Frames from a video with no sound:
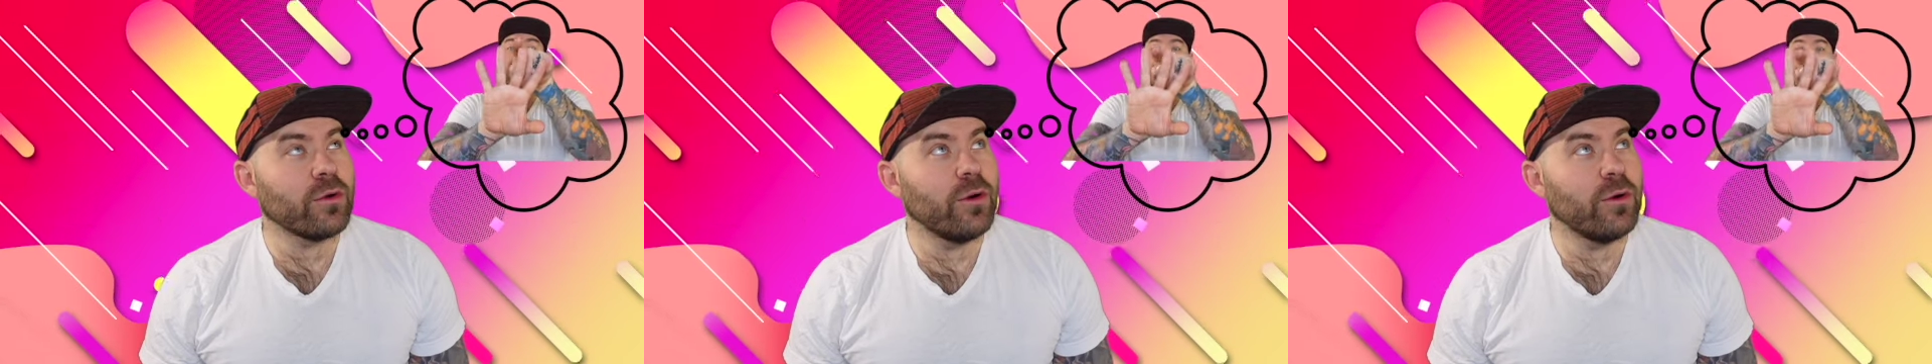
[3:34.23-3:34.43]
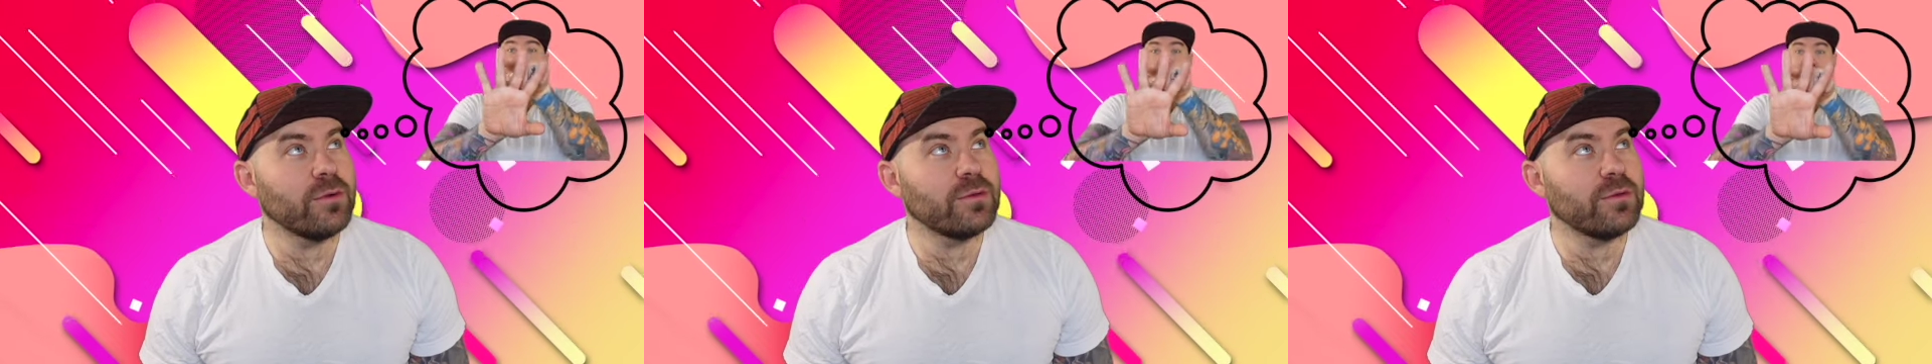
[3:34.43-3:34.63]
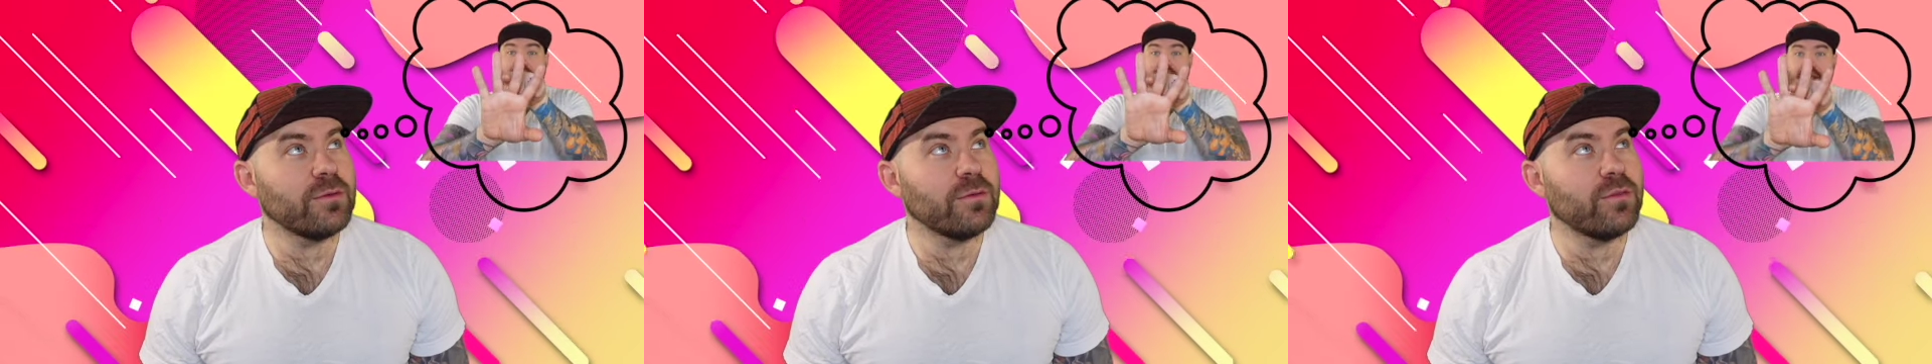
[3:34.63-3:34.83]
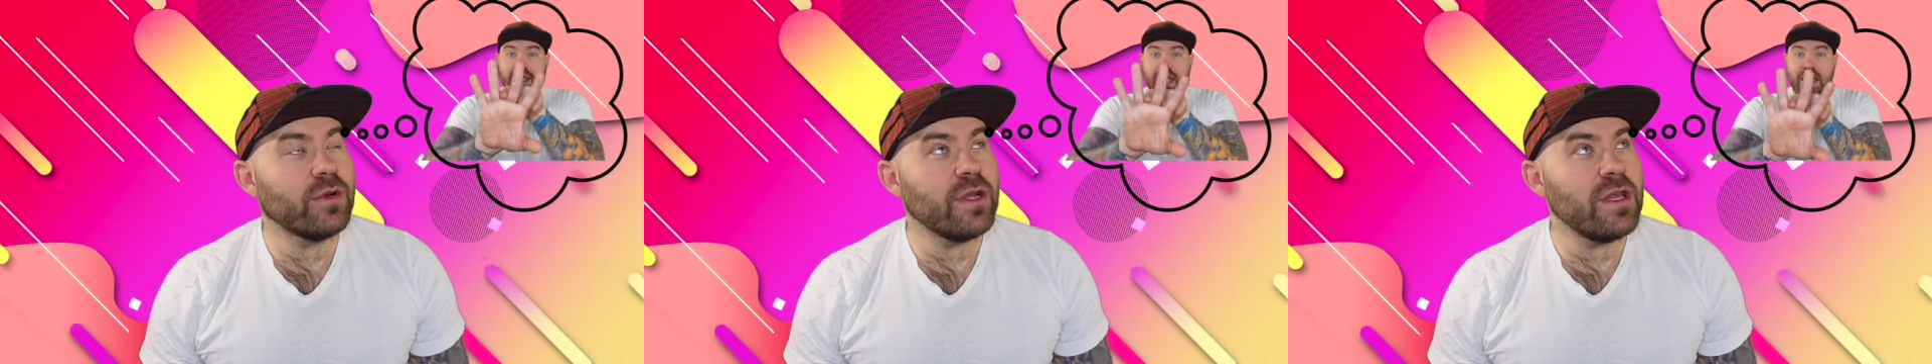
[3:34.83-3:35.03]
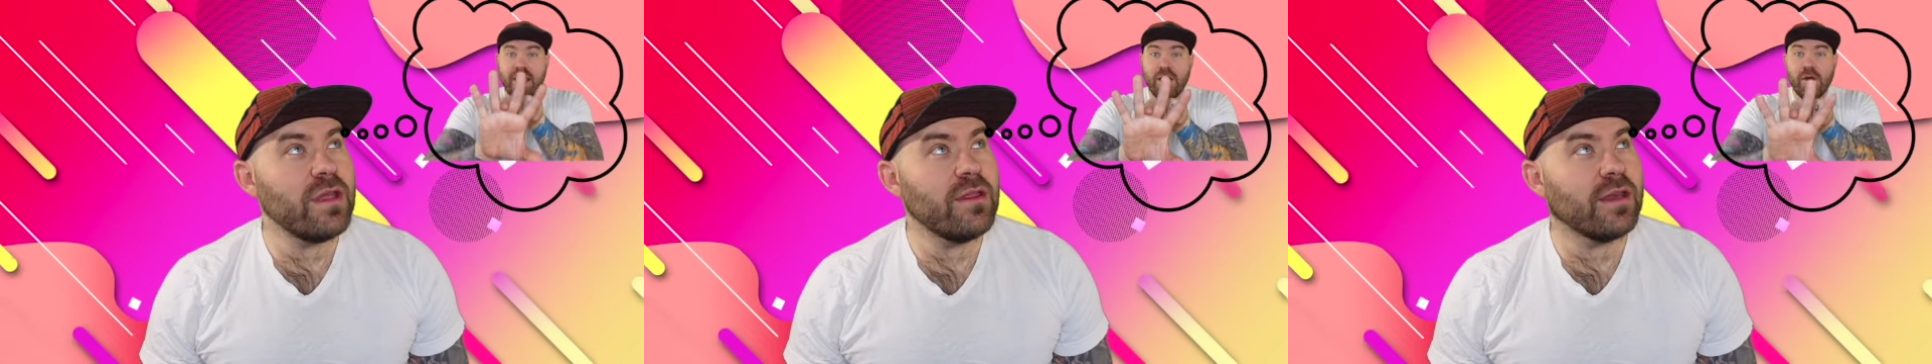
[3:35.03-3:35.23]
coaster
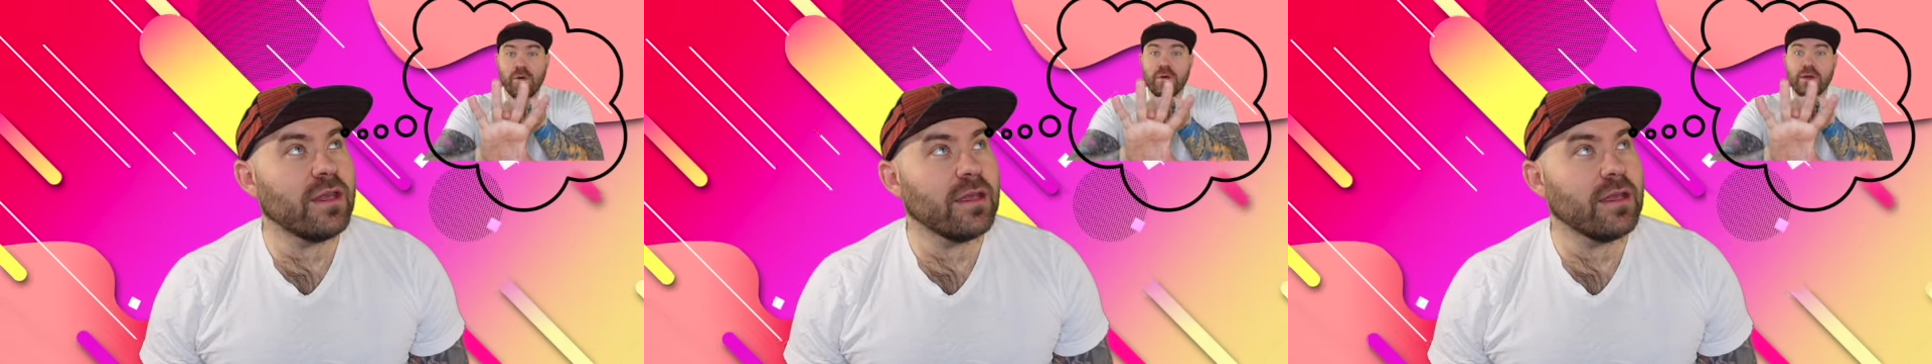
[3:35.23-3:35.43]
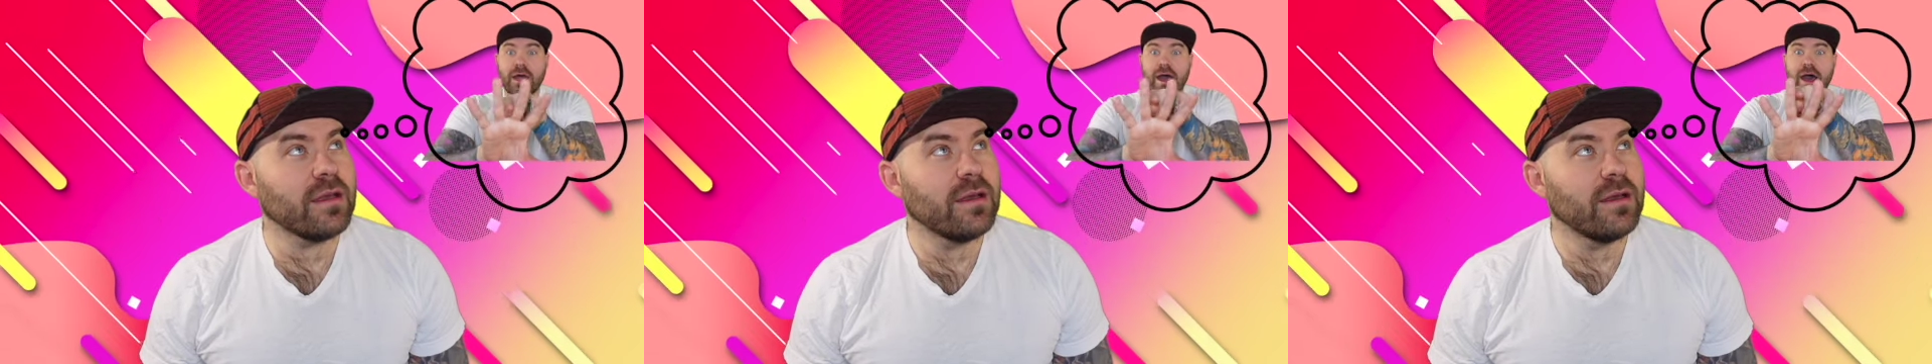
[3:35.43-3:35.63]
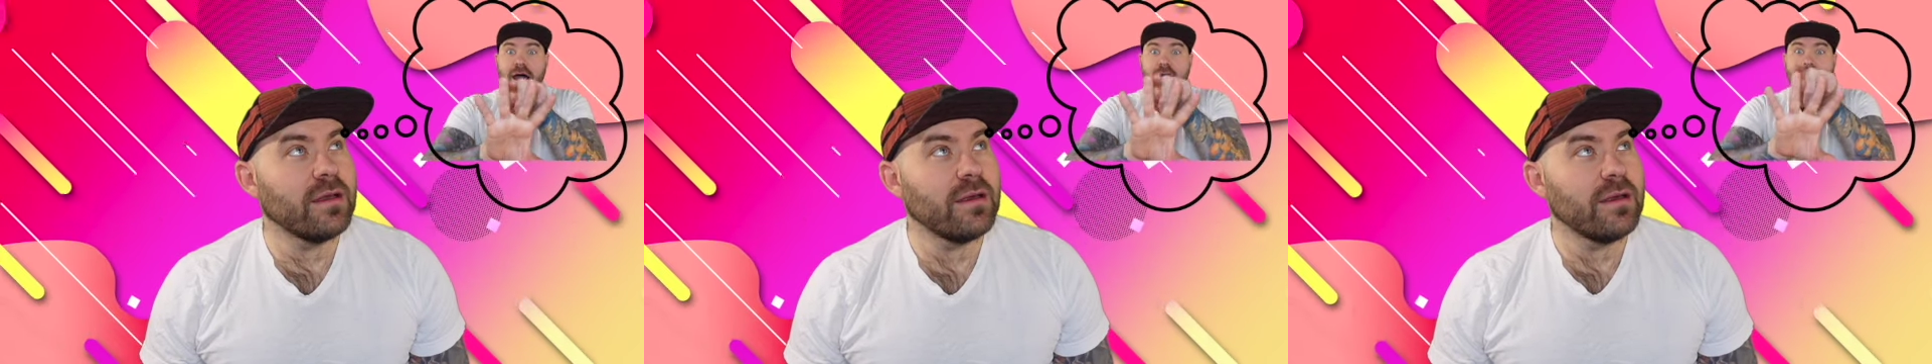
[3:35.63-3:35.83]
breathing.